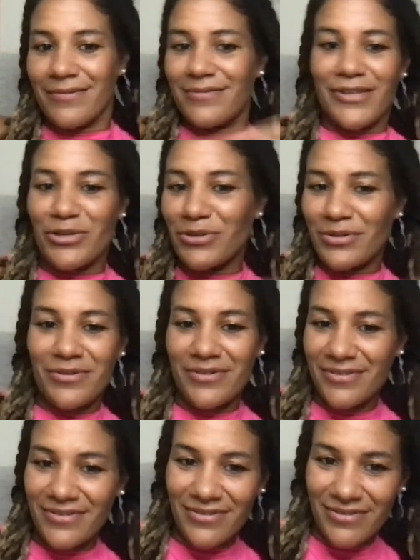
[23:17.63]
you know,
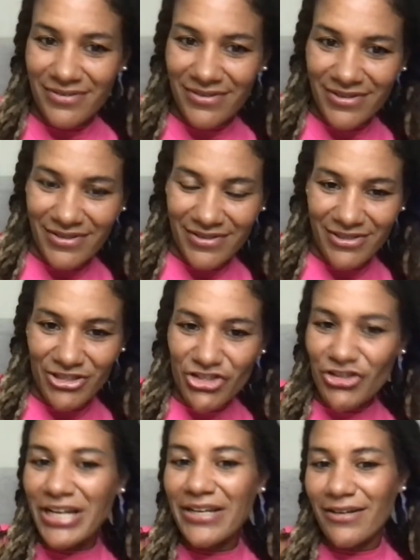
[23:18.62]

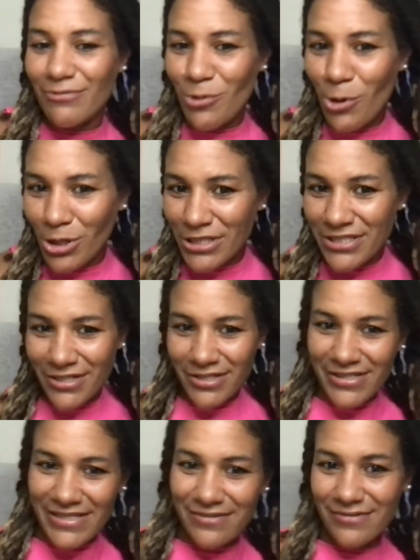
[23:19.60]
treading
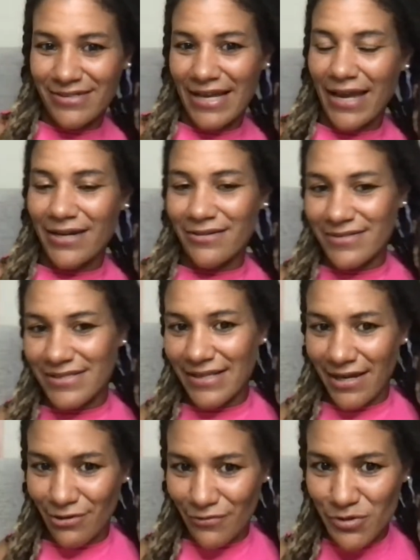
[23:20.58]
waters kind of
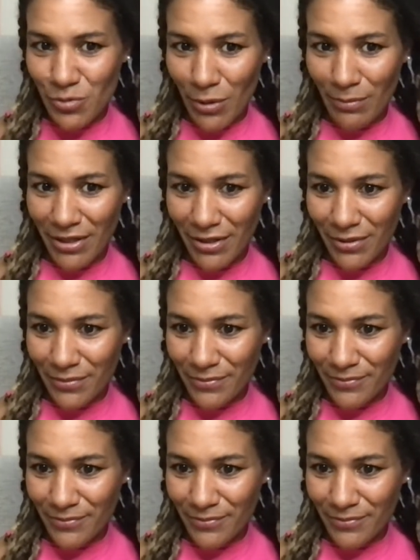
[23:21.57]
style of swimming.